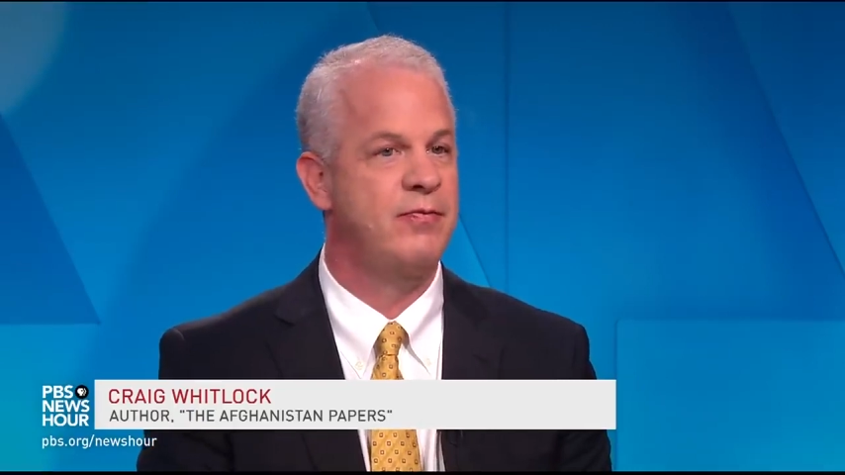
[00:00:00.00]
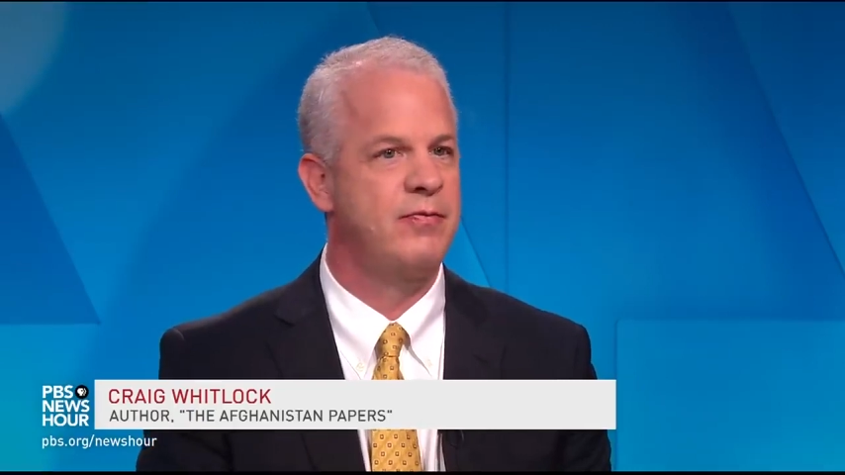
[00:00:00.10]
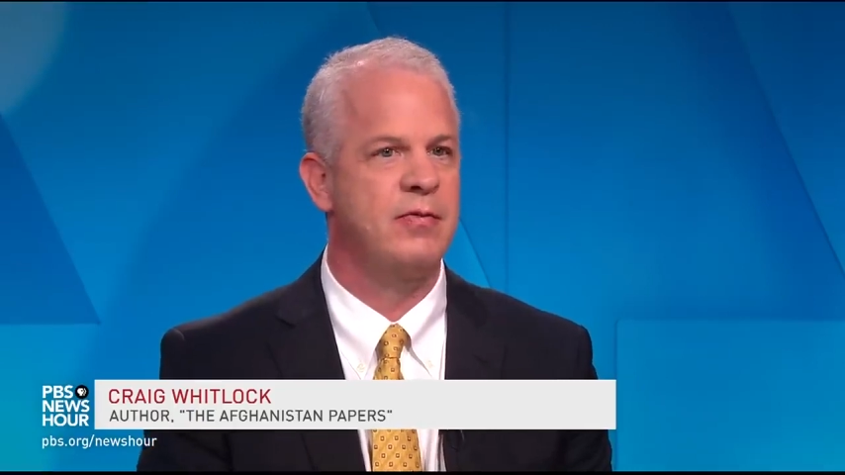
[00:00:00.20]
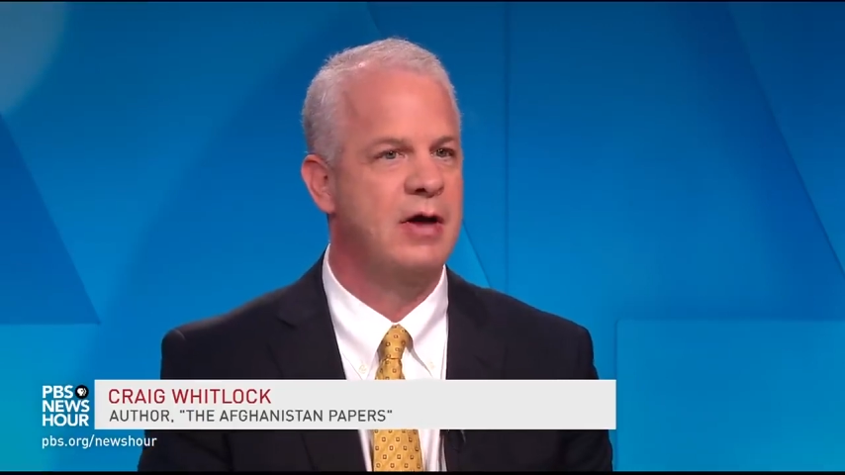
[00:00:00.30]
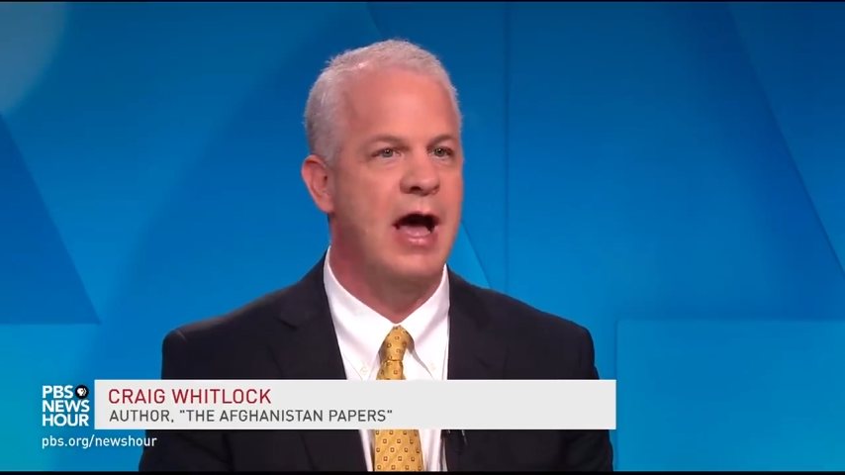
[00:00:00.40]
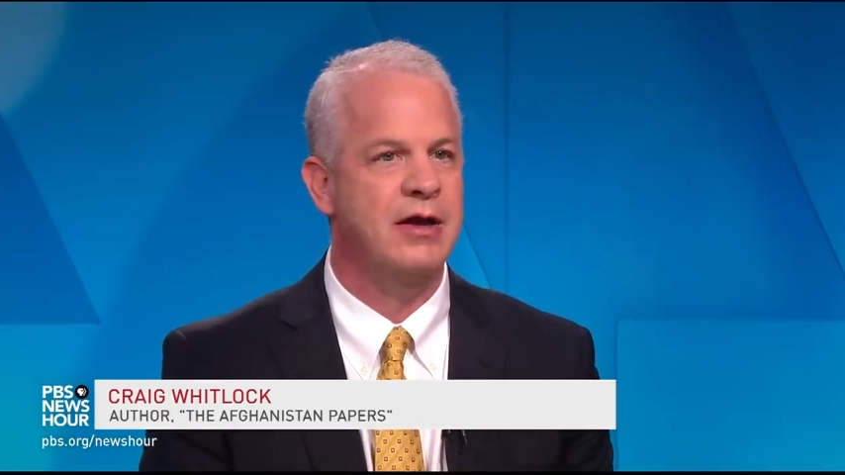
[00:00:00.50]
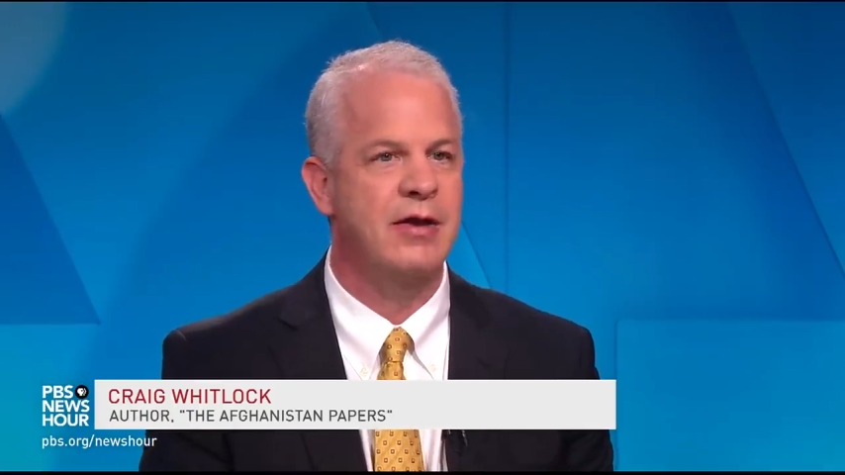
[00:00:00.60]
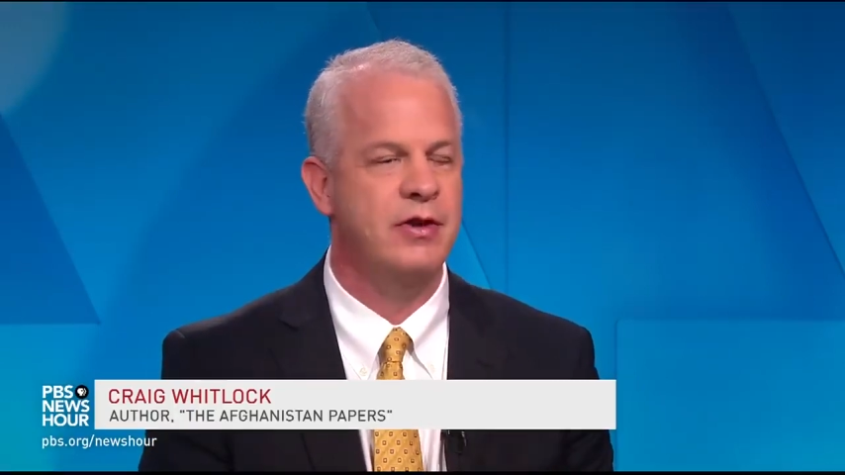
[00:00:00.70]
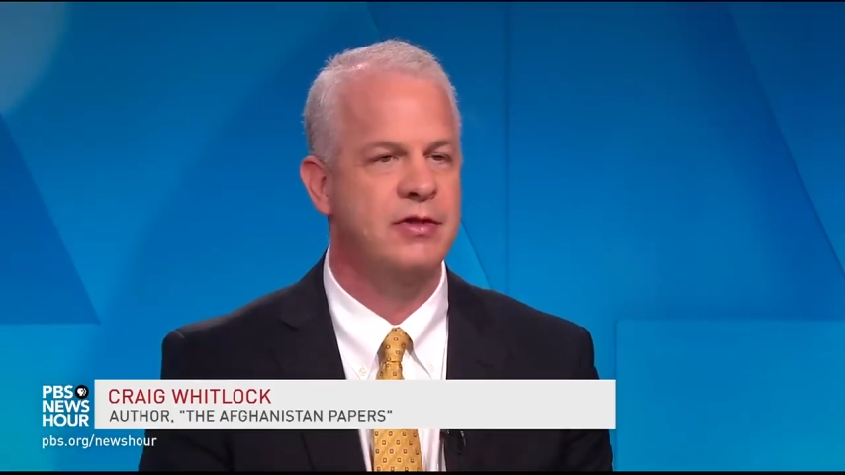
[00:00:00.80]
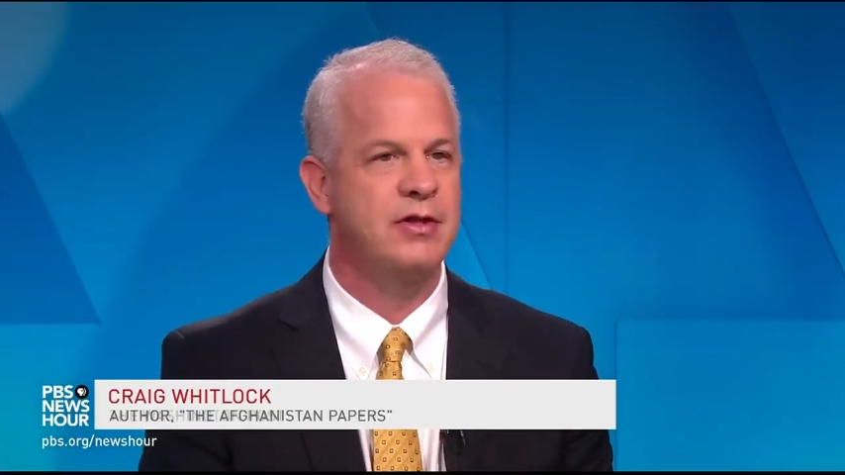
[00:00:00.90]
have gotten
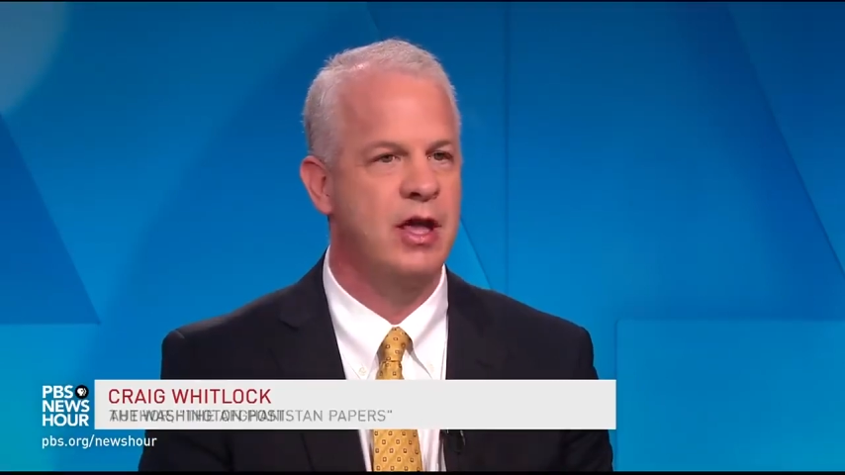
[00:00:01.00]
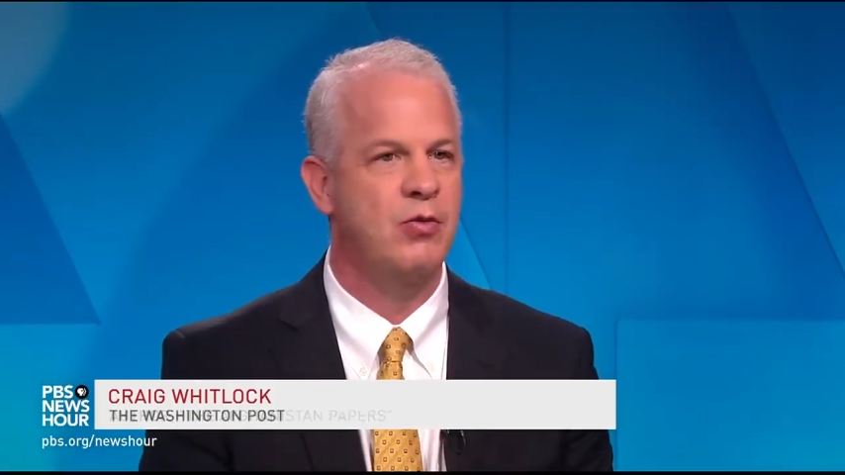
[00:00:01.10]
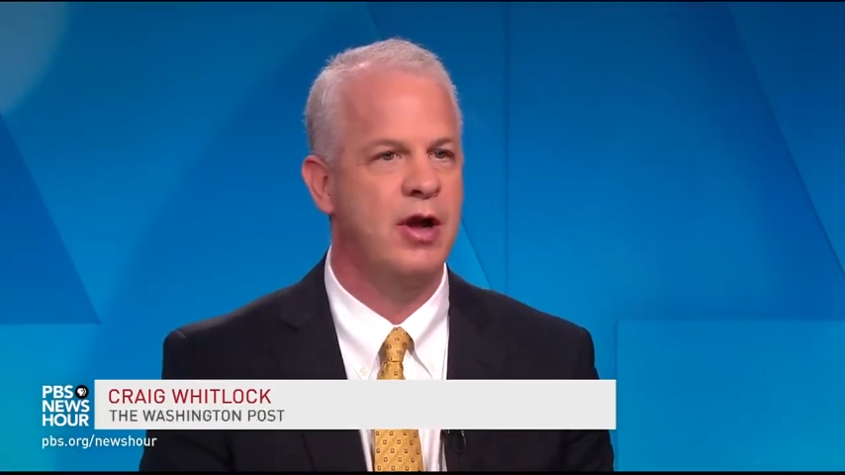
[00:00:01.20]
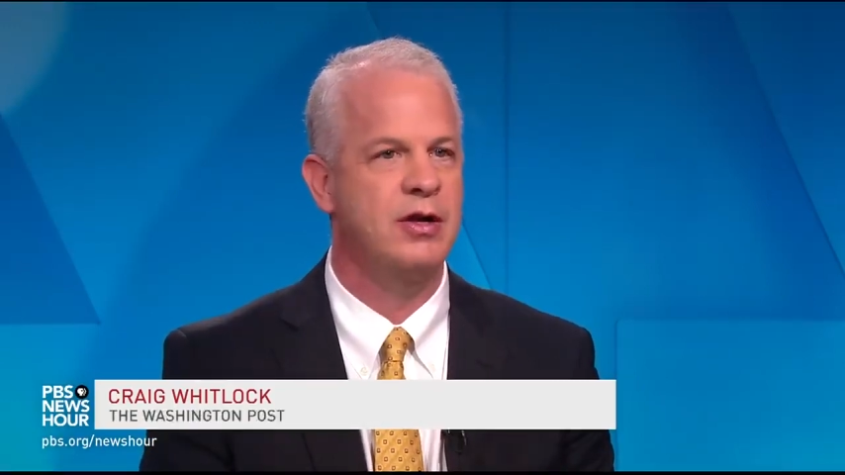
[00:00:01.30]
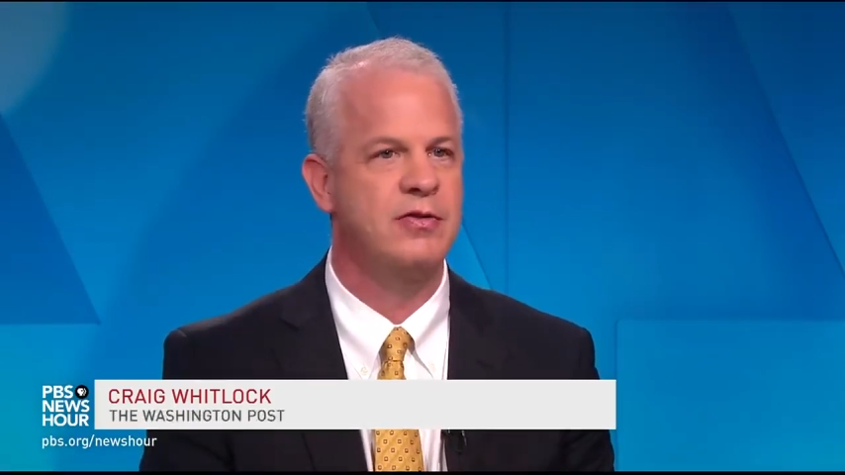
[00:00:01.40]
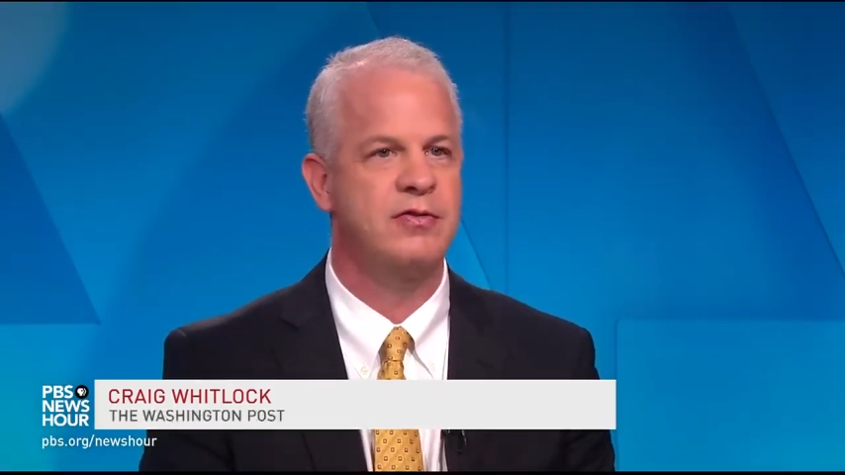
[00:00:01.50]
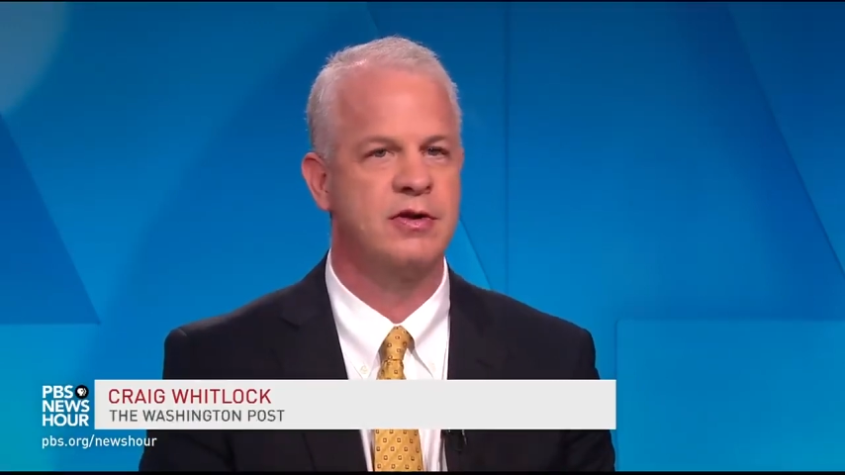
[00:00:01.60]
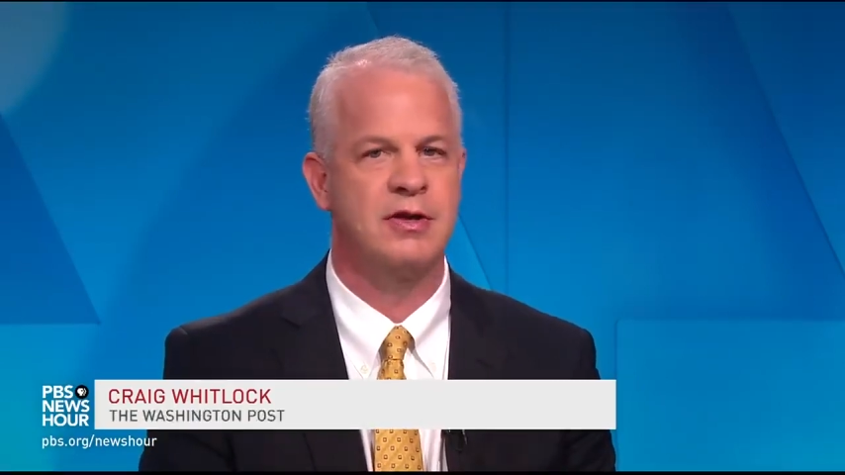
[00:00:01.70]
everything they wanted to